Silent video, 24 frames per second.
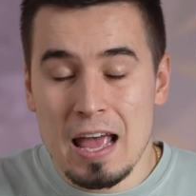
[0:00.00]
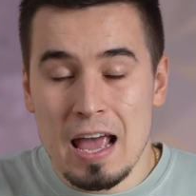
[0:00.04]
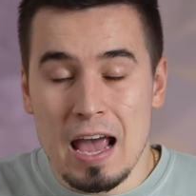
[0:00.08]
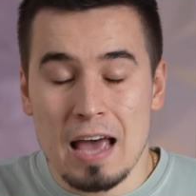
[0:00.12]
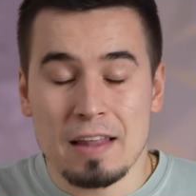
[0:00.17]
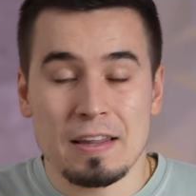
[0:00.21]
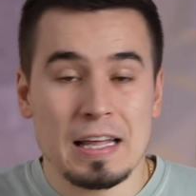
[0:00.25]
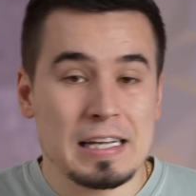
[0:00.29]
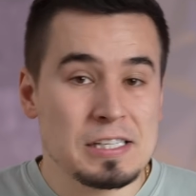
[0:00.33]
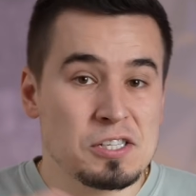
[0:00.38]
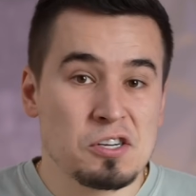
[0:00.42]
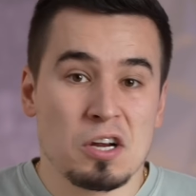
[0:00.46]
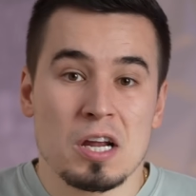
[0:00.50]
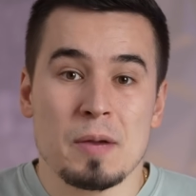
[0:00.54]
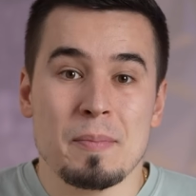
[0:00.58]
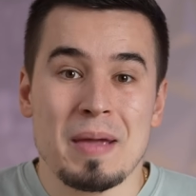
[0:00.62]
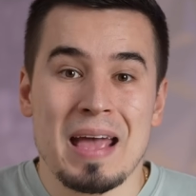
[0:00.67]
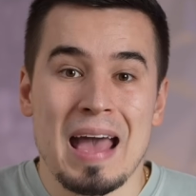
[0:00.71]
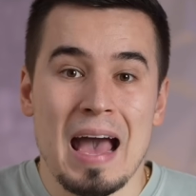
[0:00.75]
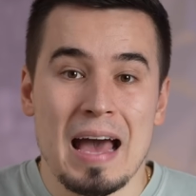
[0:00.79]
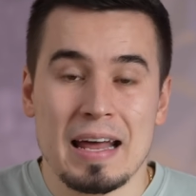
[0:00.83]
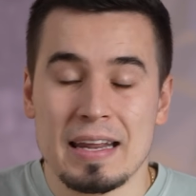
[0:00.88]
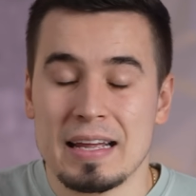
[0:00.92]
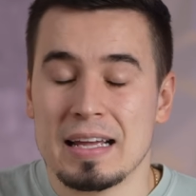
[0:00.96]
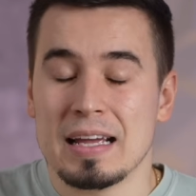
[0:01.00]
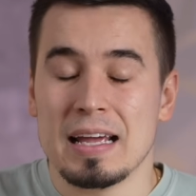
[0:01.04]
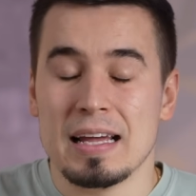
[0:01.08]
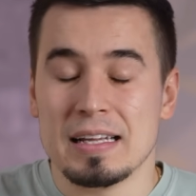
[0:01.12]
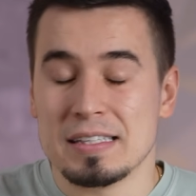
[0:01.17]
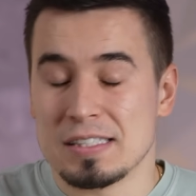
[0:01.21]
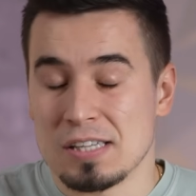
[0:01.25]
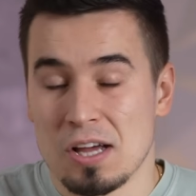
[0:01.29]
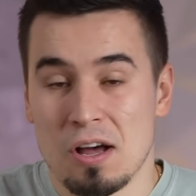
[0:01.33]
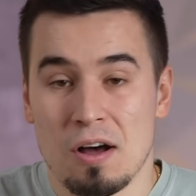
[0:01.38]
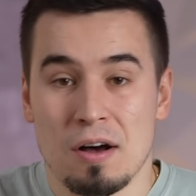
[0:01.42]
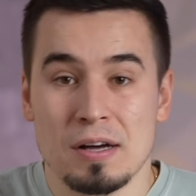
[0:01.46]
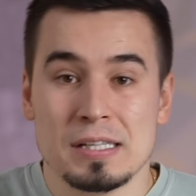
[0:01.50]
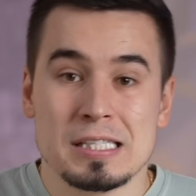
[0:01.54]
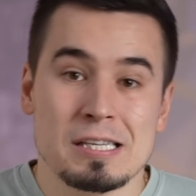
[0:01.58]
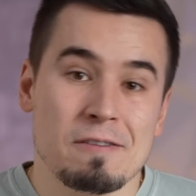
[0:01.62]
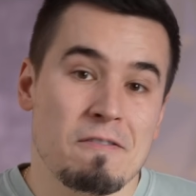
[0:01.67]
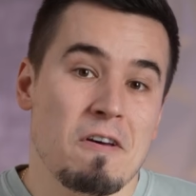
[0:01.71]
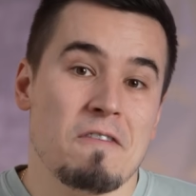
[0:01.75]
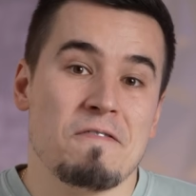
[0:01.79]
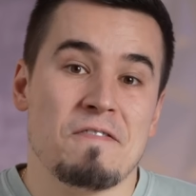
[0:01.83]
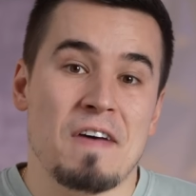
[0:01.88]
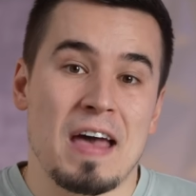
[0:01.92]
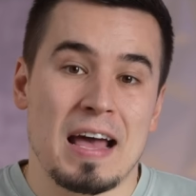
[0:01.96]
Unless you're gonna be adding tons
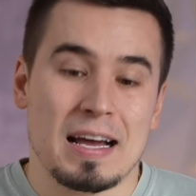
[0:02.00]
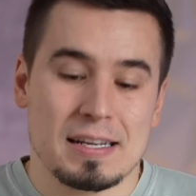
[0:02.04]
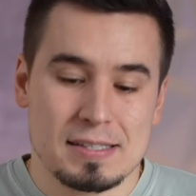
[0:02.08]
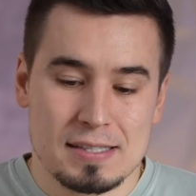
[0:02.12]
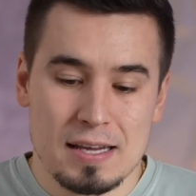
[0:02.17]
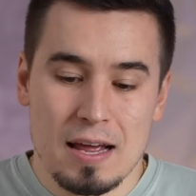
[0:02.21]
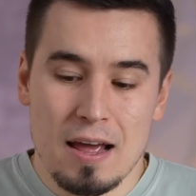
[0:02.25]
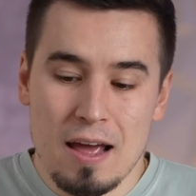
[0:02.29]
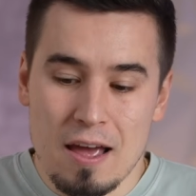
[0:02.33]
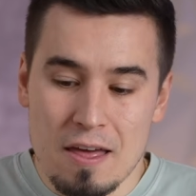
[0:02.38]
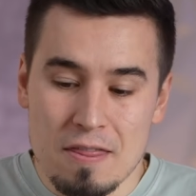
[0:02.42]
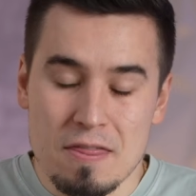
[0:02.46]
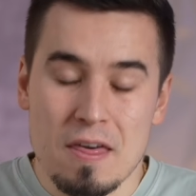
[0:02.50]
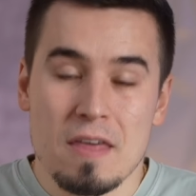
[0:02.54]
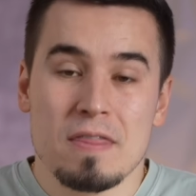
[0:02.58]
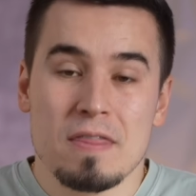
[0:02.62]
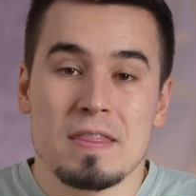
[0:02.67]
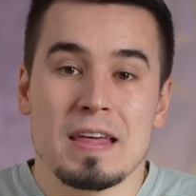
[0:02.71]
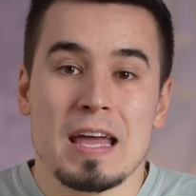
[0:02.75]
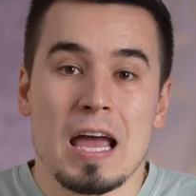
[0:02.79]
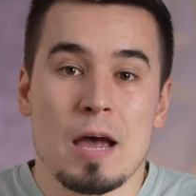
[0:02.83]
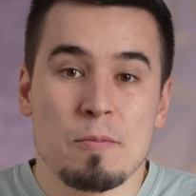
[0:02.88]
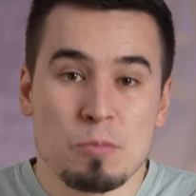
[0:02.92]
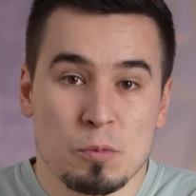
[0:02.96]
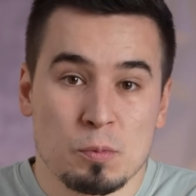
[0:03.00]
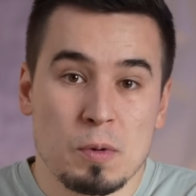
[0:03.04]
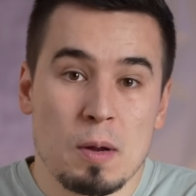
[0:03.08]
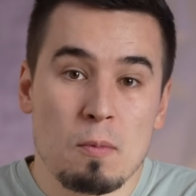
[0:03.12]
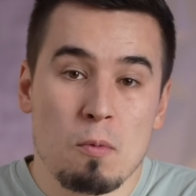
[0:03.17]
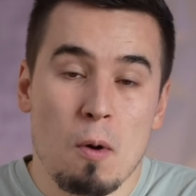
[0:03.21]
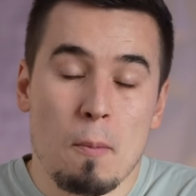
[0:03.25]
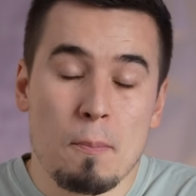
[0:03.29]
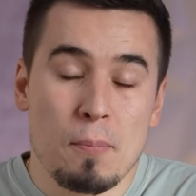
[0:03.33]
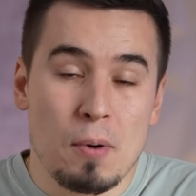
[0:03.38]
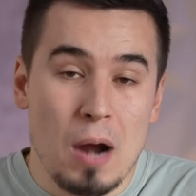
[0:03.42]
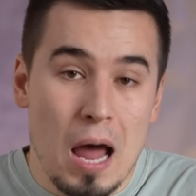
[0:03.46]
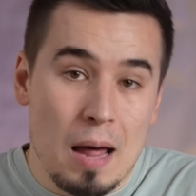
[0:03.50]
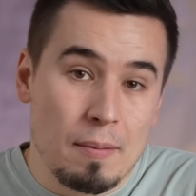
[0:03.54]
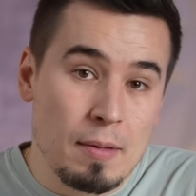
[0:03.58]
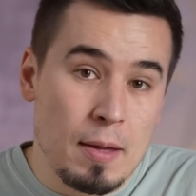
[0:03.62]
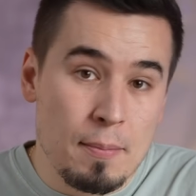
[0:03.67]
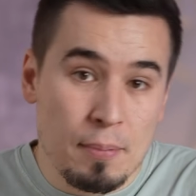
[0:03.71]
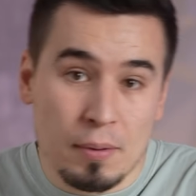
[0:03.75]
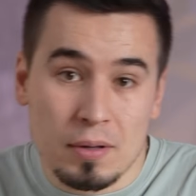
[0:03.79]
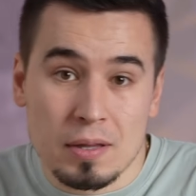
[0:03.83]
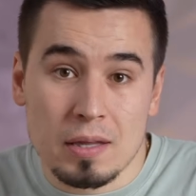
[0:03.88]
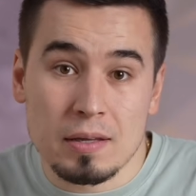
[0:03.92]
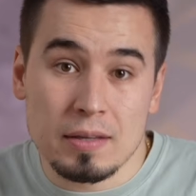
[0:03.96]
of effects, then the M three will probably pull the